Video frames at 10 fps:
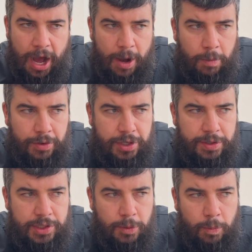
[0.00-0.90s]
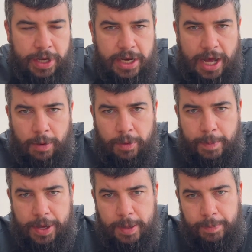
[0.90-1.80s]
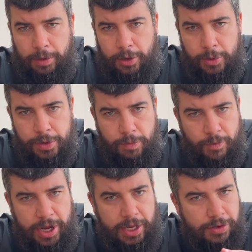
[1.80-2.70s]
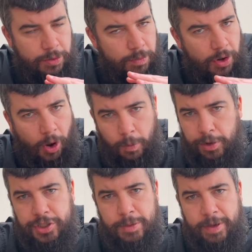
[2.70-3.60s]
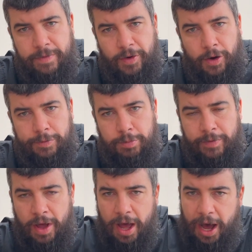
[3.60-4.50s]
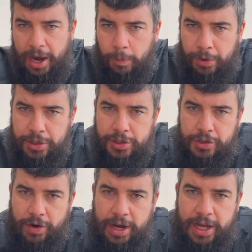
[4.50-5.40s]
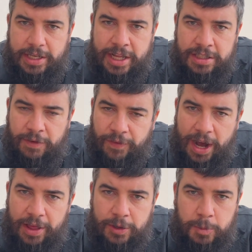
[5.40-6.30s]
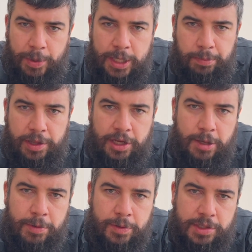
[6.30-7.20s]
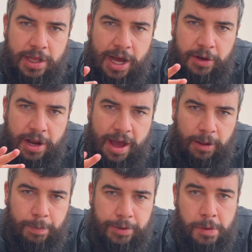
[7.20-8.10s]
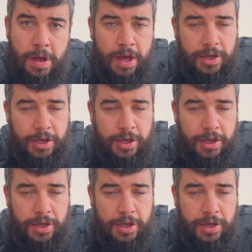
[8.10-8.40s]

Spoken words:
I want you to weed out the people who you really do not want to be involved with. And I want you to try and identify those people in the community that are going to help you.